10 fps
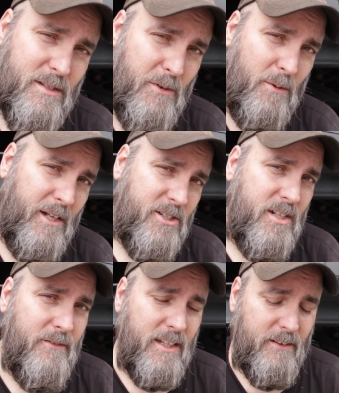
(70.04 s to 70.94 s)
small block
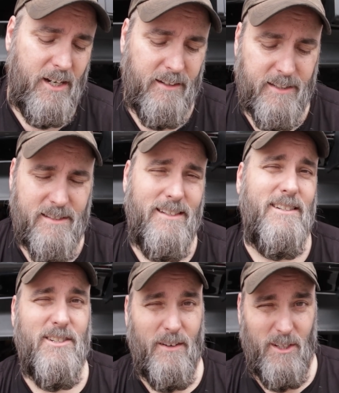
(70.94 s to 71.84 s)
Chevy that I've gotten this.
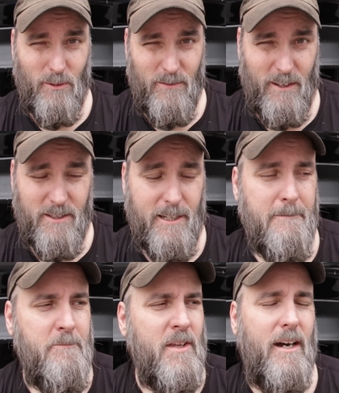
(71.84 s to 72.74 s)
It's a Chevy
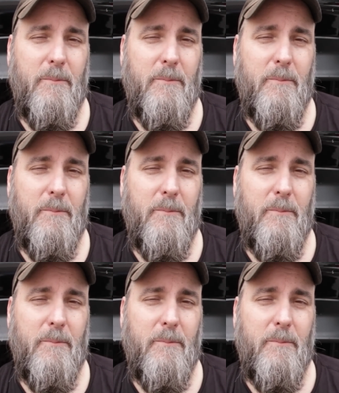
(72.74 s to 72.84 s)
350.